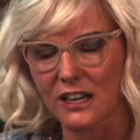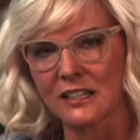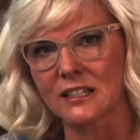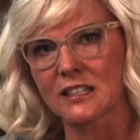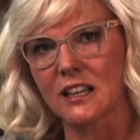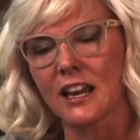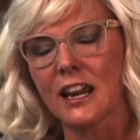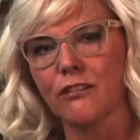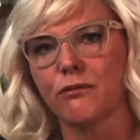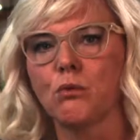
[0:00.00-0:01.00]
is that
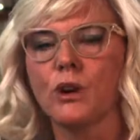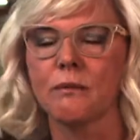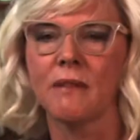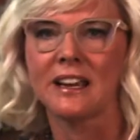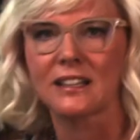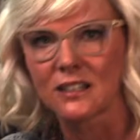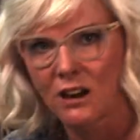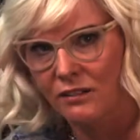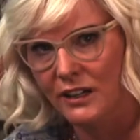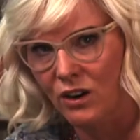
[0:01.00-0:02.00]
if we make a
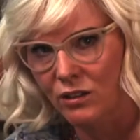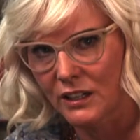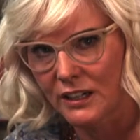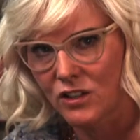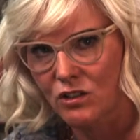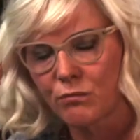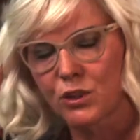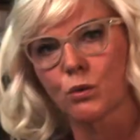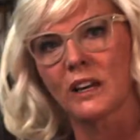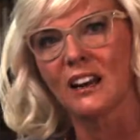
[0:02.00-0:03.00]
direct correlation
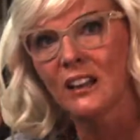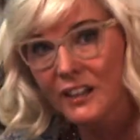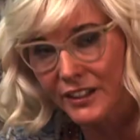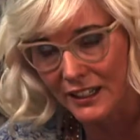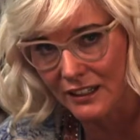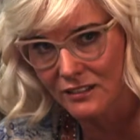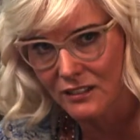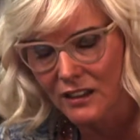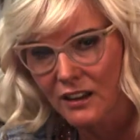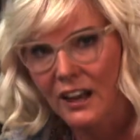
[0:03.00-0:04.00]
between learning
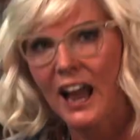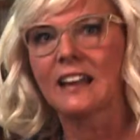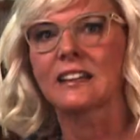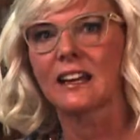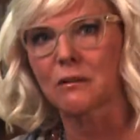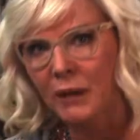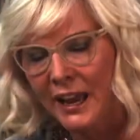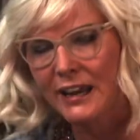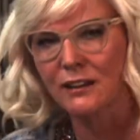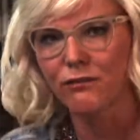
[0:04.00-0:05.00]
and getting
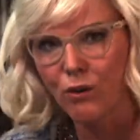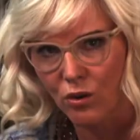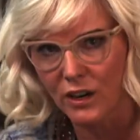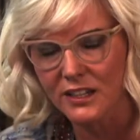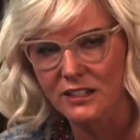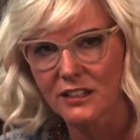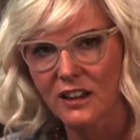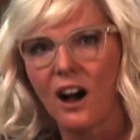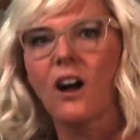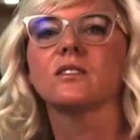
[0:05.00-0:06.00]
paid for it,
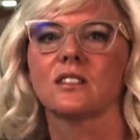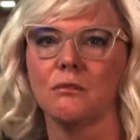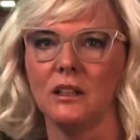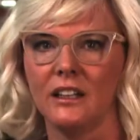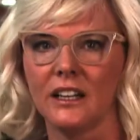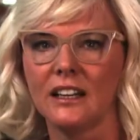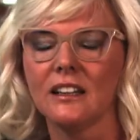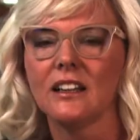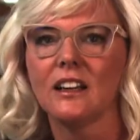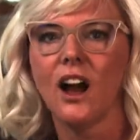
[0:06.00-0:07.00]
ultimately,
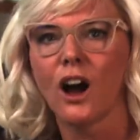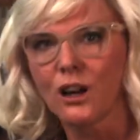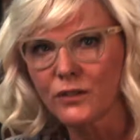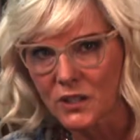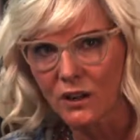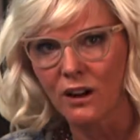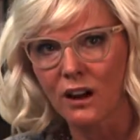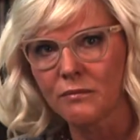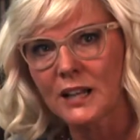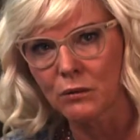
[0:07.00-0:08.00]
over
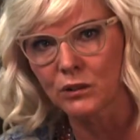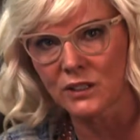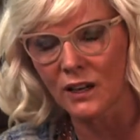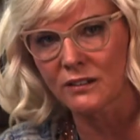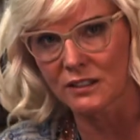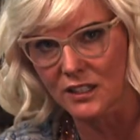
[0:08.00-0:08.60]
time, that will dumb